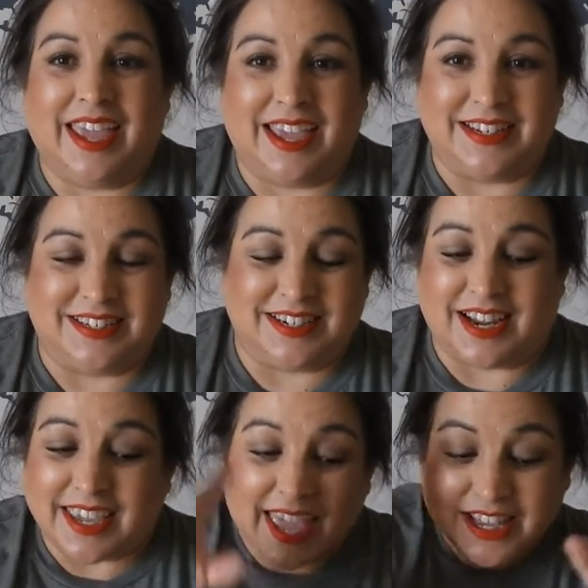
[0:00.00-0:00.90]
and did
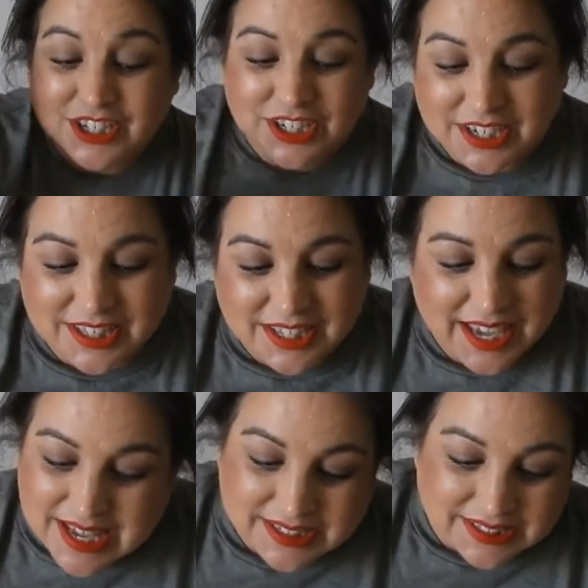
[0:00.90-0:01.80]
not catch
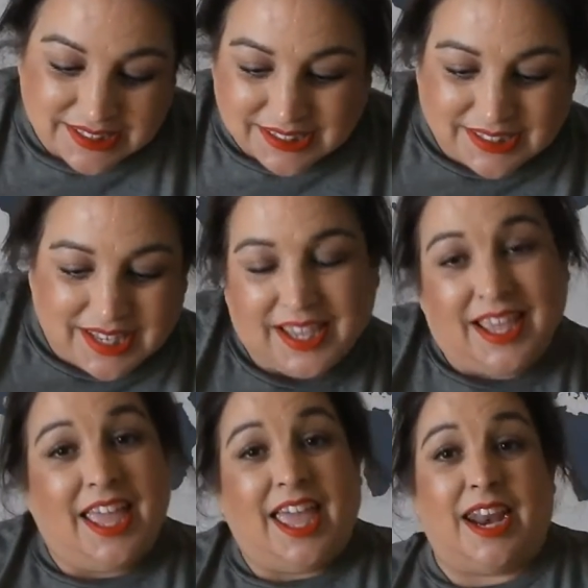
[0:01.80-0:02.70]
anything else.
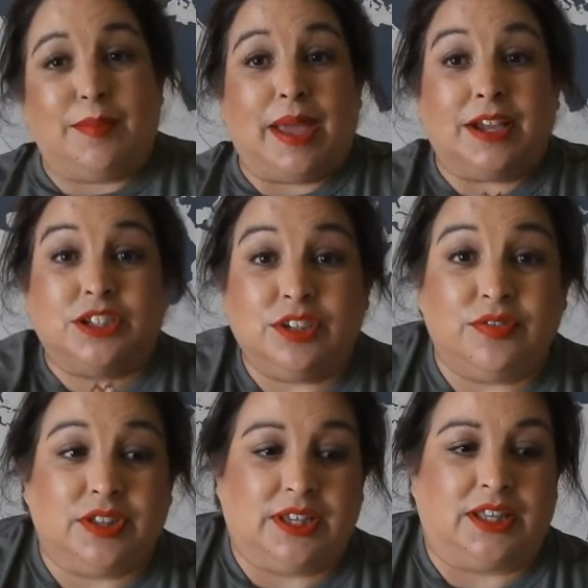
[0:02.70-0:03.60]
And I'm
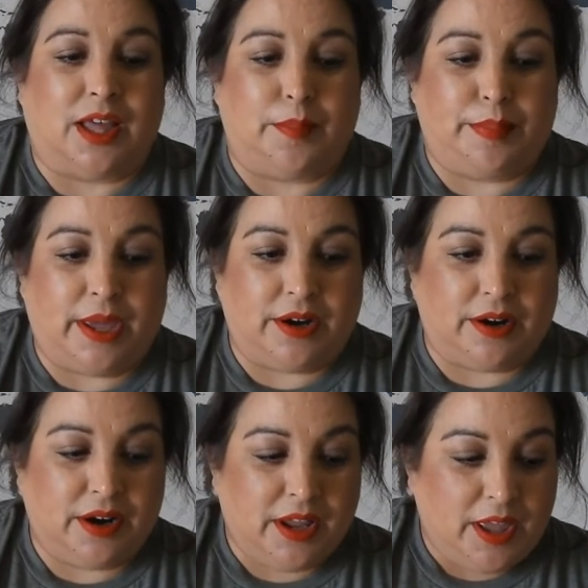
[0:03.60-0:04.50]
actually feeling a lot
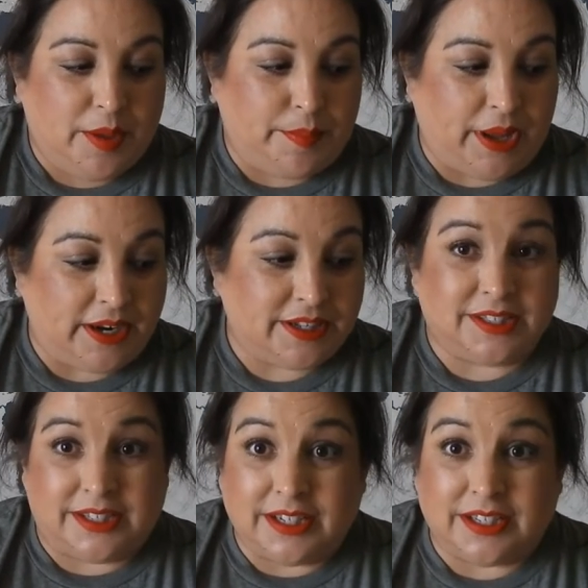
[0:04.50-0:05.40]
better, but
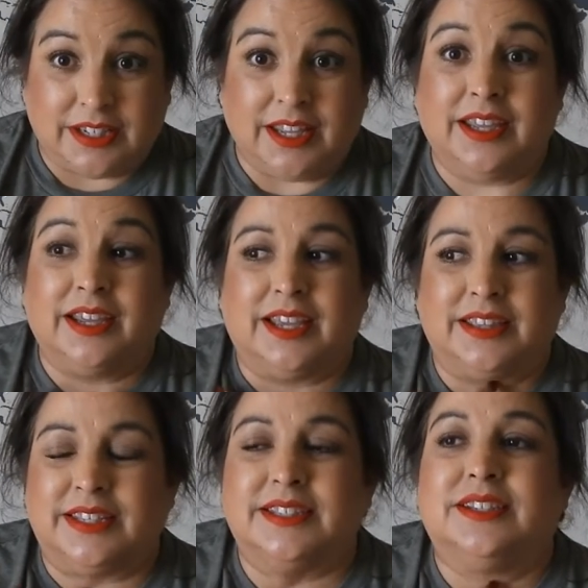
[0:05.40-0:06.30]
still I
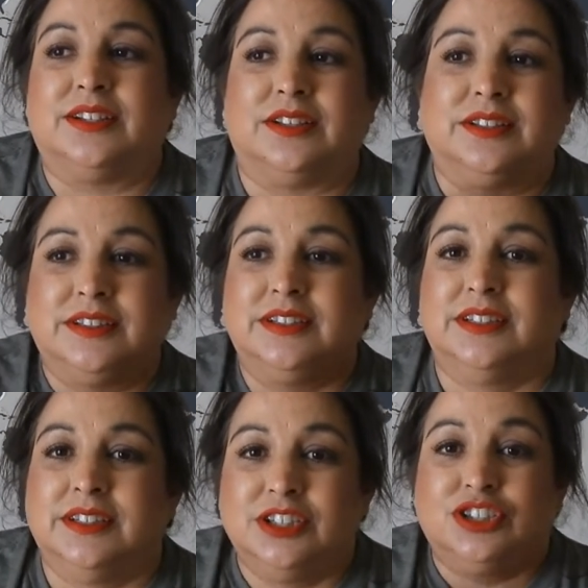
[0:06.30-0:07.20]
got this little
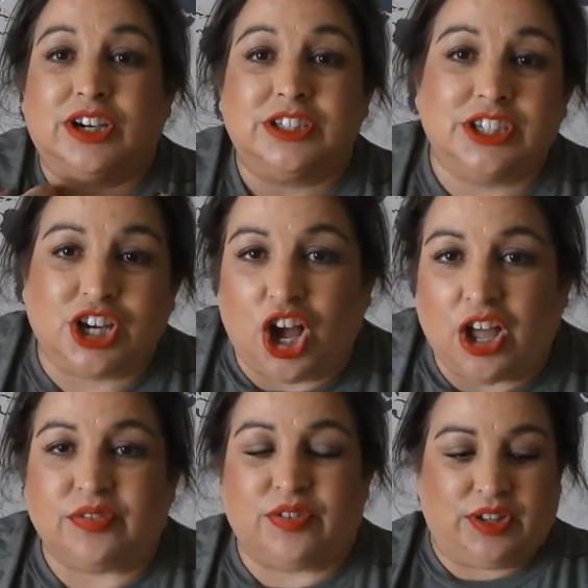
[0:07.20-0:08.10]
scratchy
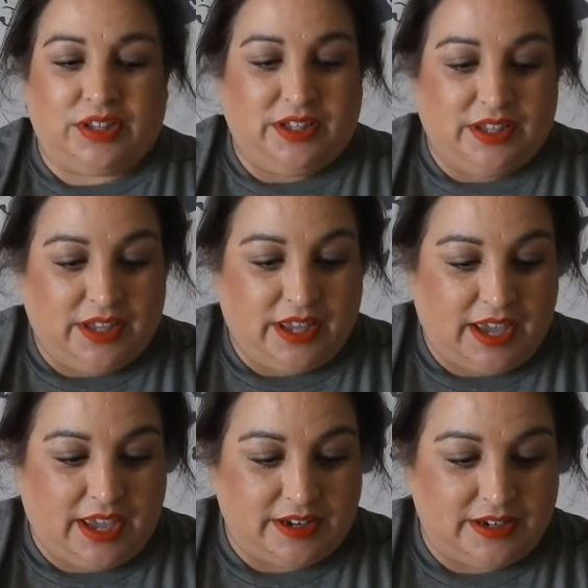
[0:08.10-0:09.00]
cough.
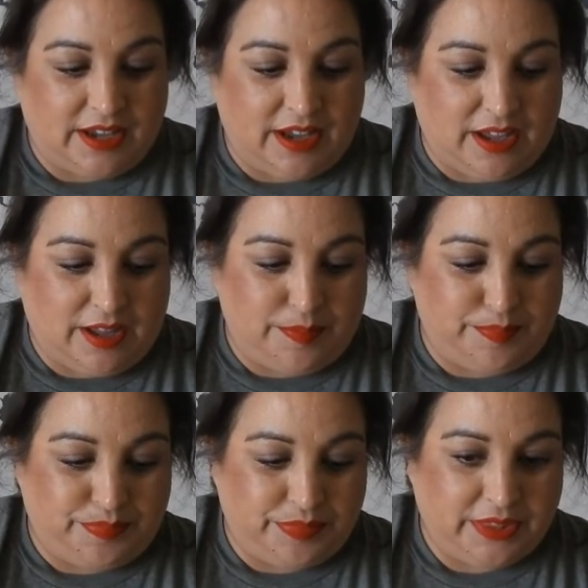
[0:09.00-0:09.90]
And,
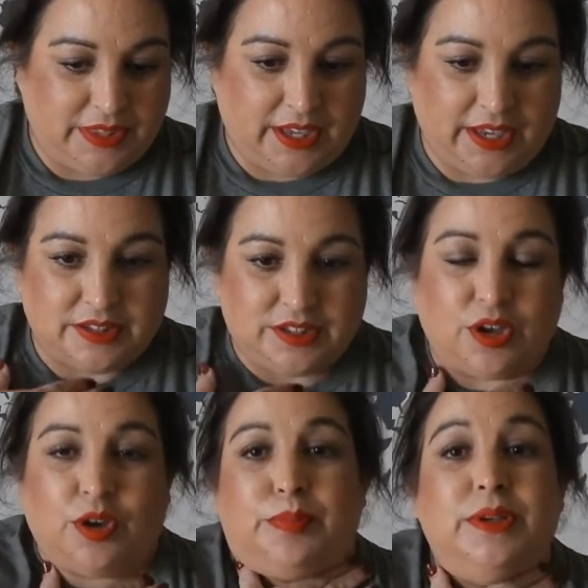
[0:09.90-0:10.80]
um, and
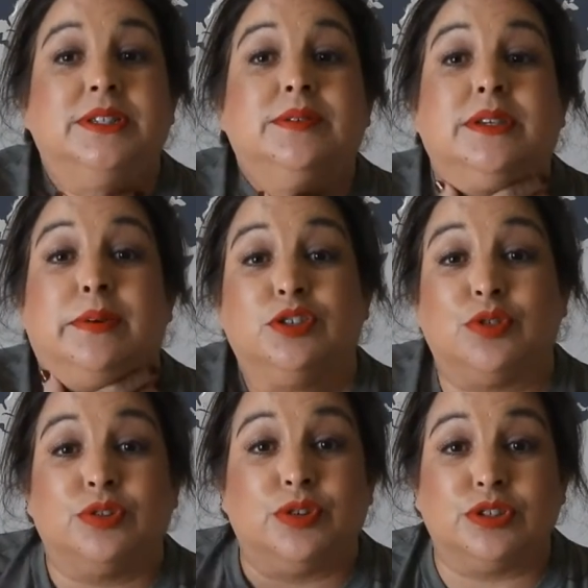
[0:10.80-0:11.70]
so, but it seems like my
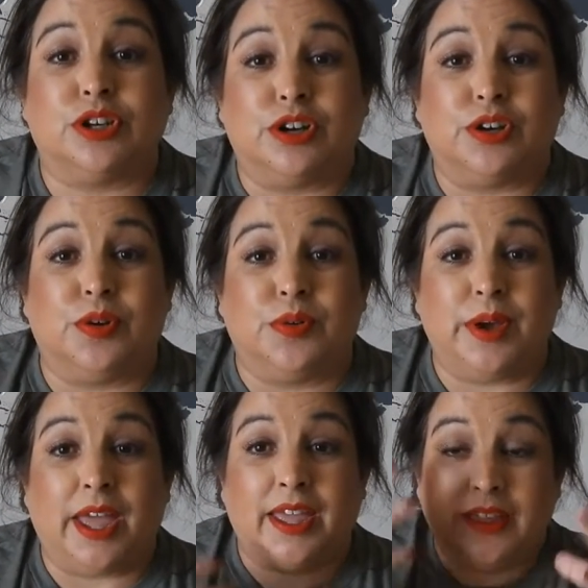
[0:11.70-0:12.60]
sore throat's starting to go
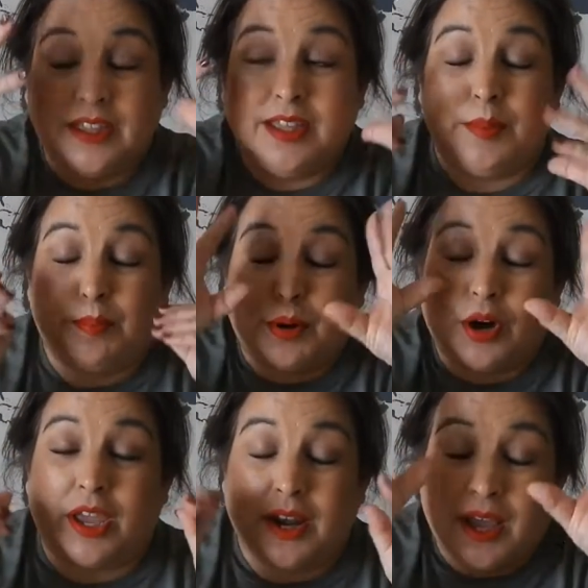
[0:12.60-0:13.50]
away,
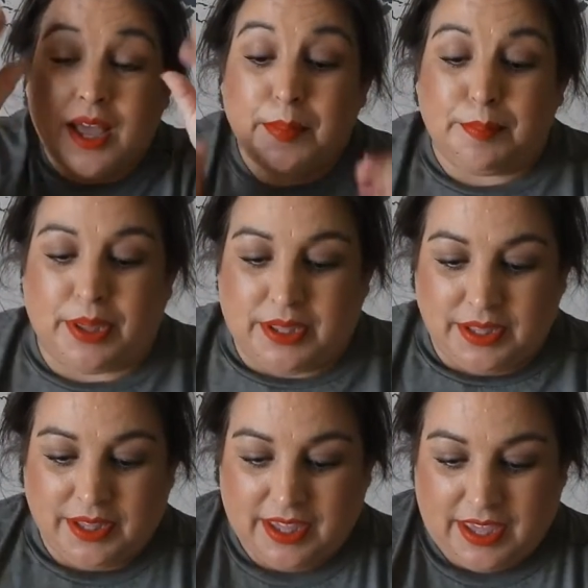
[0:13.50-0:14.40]
perking up.
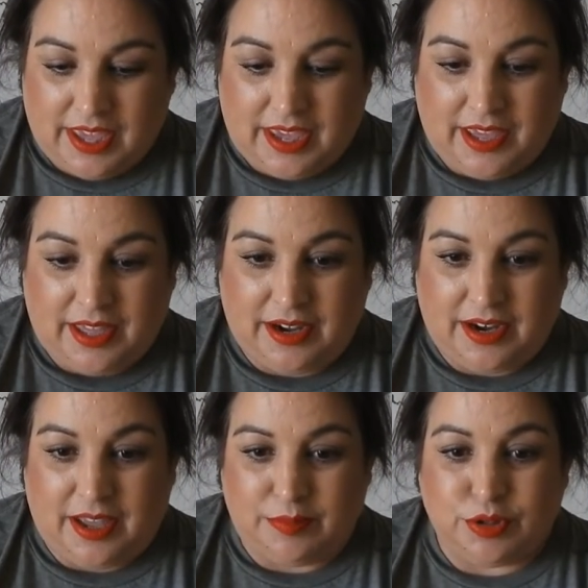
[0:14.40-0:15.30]

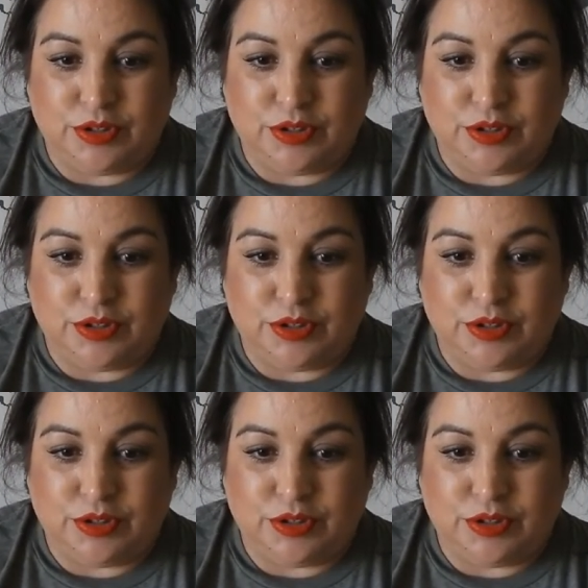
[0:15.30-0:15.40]
And uh,